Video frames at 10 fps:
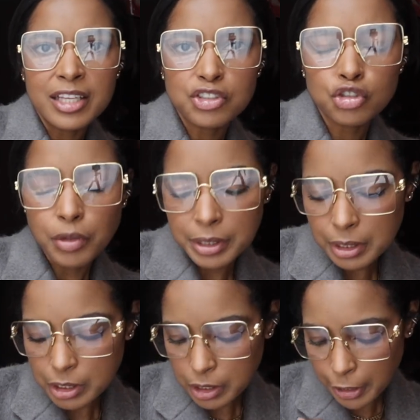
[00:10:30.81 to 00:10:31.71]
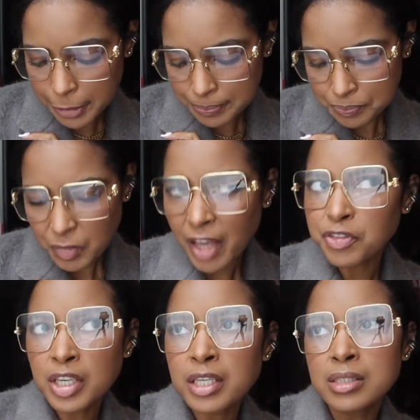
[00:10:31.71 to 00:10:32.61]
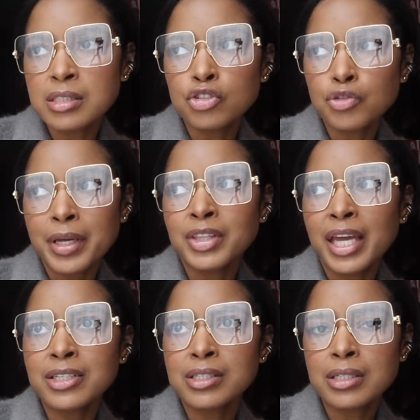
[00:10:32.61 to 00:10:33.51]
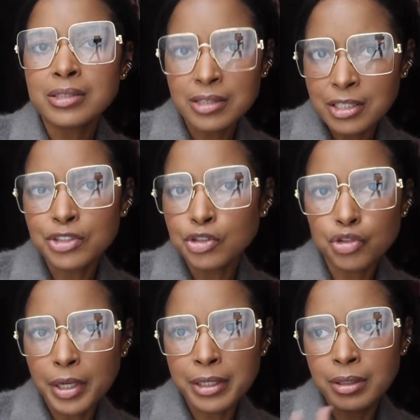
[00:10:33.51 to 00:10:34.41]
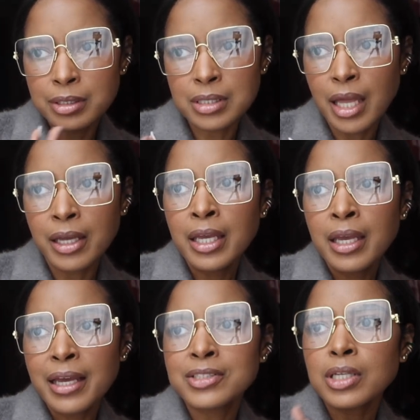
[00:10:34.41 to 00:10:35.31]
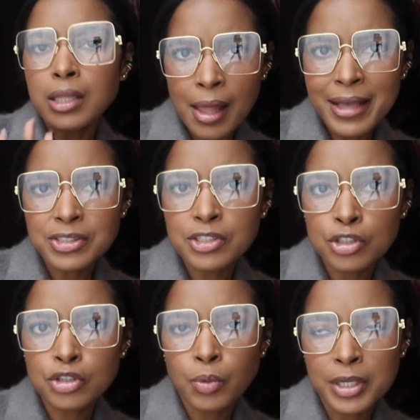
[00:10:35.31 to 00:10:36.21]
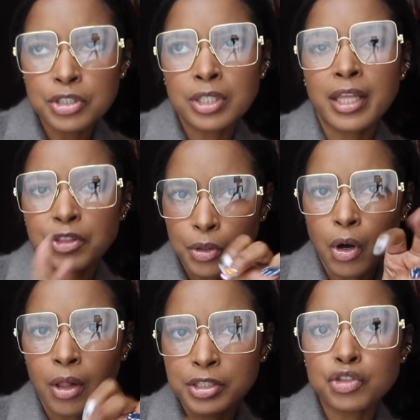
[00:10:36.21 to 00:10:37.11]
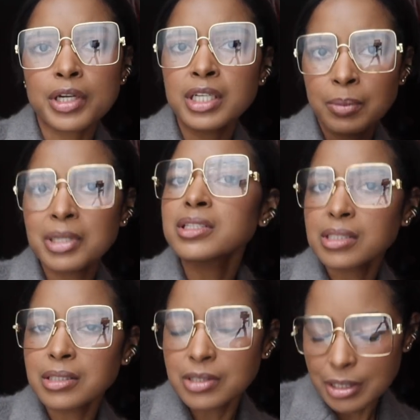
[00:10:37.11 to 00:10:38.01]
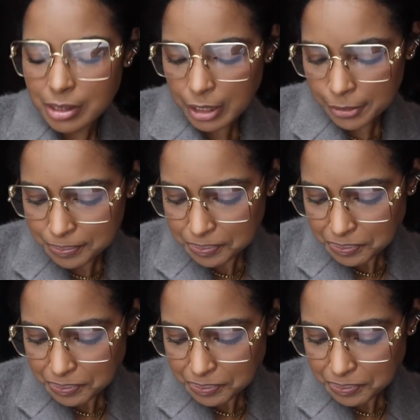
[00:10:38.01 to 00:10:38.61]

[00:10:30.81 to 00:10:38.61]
That's a trend this year. I think it's a trend that is a consistent trend. It's a classic situation that they're calling trendy, but it's consistent.